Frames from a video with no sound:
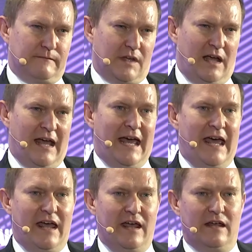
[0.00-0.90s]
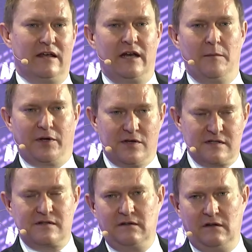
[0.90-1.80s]
Here,
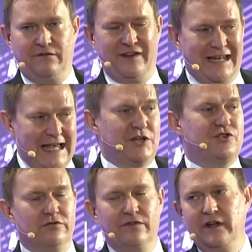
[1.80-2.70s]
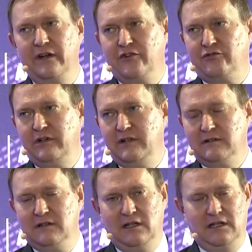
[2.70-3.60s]
because of the nature of the industry,
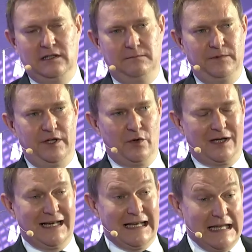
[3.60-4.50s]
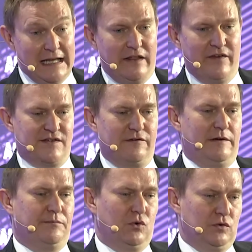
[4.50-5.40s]
clearly there's a very
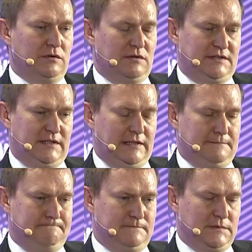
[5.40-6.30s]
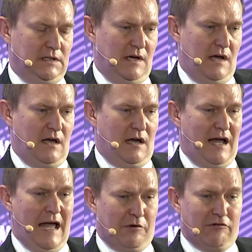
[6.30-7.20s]
important
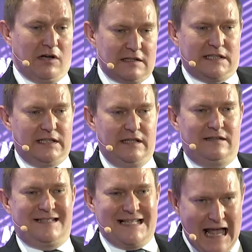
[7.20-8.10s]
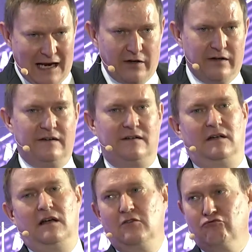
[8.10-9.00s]
Emirati talent
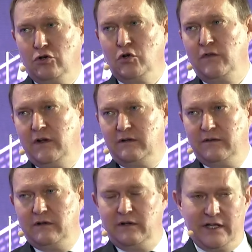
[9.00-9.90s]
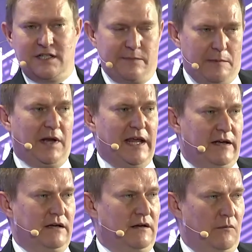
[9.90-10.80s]
role that needs to be played,
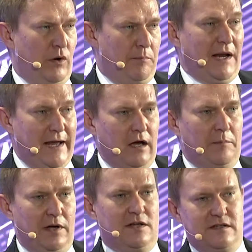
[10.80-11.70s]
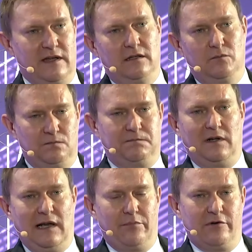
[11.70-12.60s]
and we're playing our part in that and
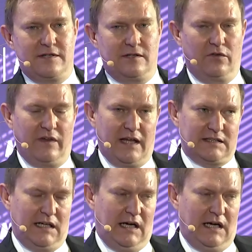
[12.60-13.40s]
collaborating on that.